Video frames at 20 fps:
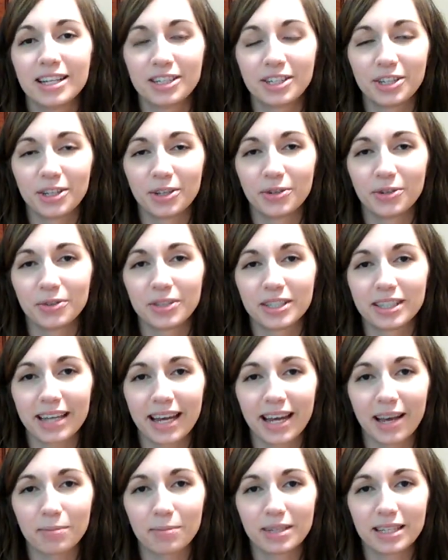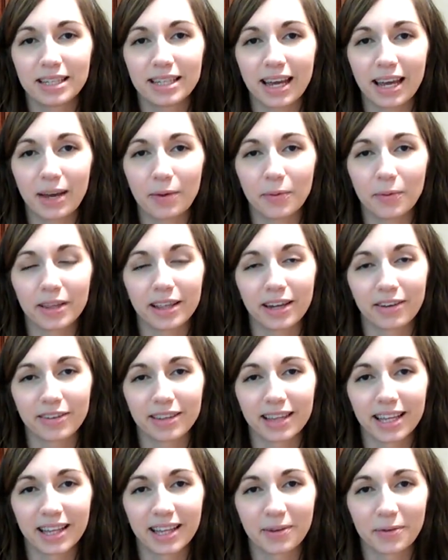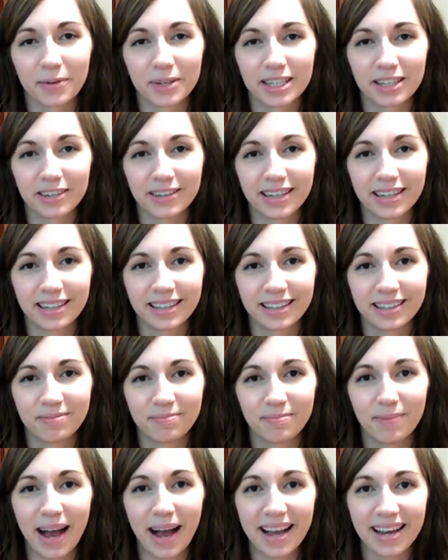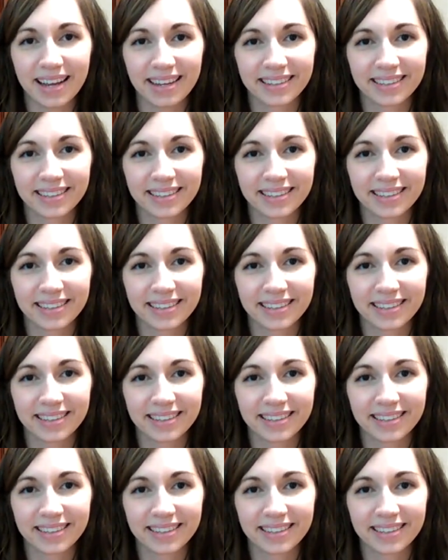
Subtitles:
to stay up to date with everything that we're doing. Bye.